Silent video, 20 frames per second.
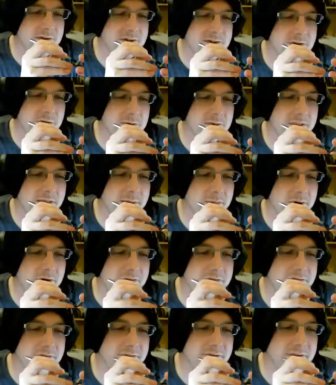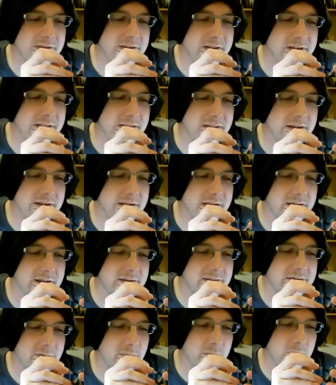sold them off at
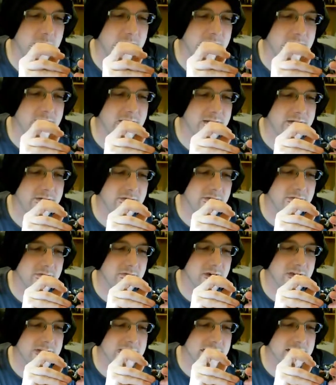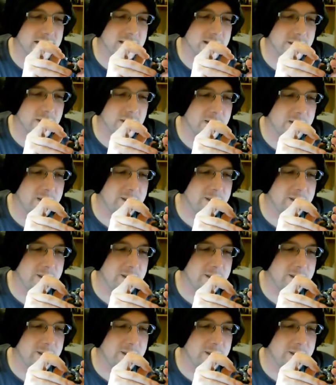some point recently, but.